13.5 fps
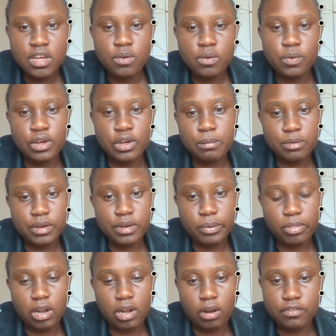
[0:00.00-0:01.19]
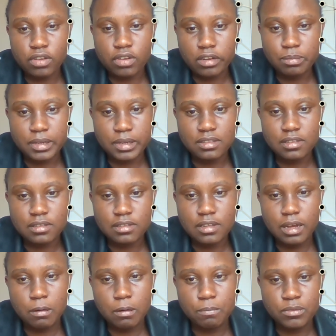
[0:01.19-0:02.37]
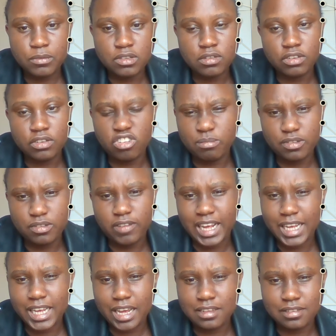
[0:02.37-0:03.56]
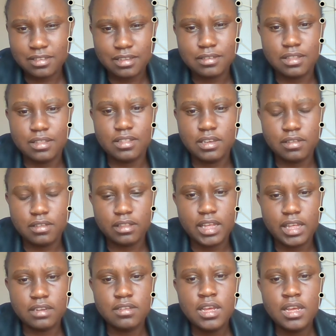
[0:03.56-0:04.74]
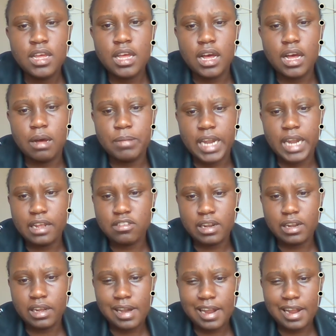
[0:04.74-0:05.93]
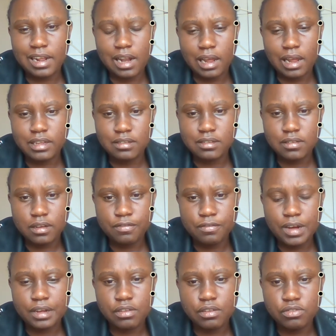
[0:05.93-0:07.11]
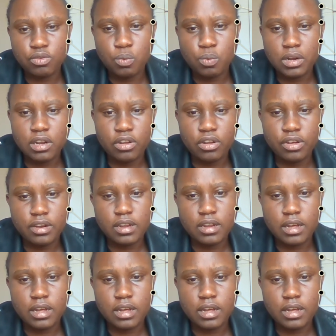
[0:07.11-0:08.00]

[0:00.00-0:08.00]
We're going to be working with a lot of databases in terms of like cases and things like that, and handling clients' files. You want to learn